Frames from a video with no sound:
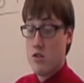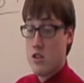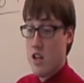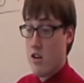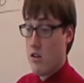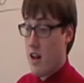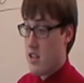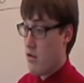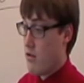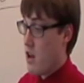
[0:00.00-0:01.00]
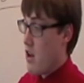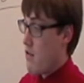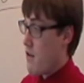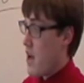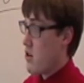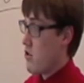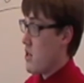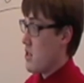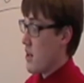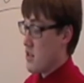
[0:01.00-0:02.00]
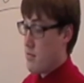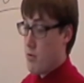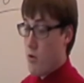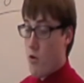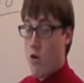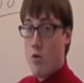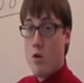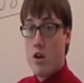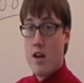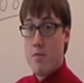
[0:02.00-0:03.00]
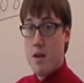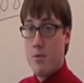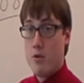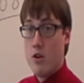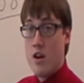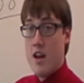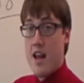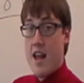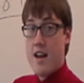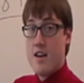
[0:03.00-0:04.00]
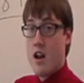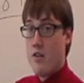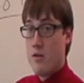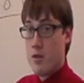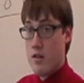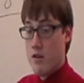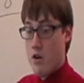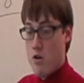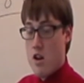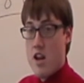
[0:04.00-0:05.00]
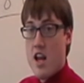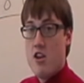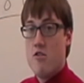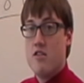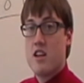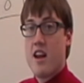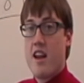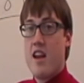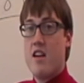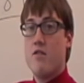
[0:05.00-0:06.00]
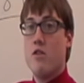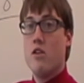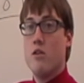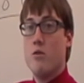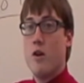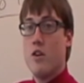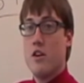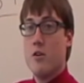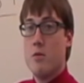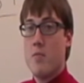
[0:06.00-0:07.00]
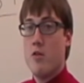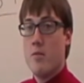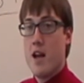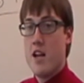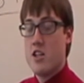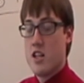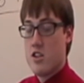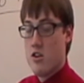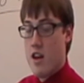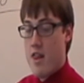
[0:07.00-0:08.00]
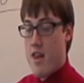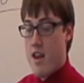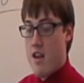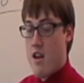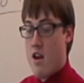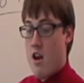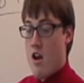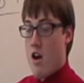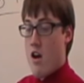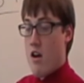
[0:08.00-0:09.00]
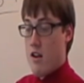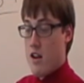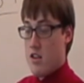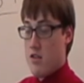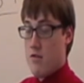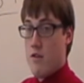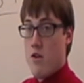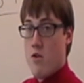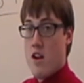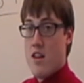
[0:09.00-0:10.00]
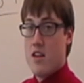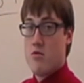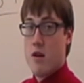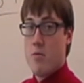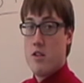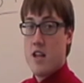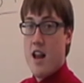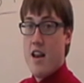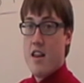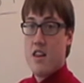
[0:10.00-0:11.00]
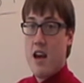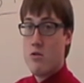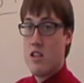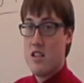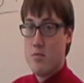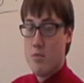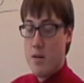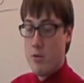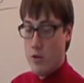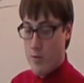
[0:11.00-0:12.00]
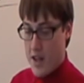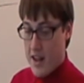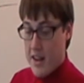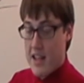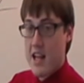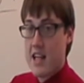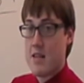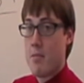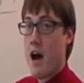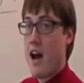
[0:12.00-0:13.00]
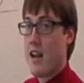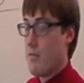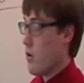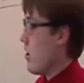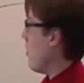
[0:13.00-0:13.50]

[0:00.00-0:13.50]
center, lots of factories, lots of poor working people, and none of them can vote. And you have just a handful of wealthier people in Manchester, and they get to vote and thus represent thousands of people. And that's a pocket borough.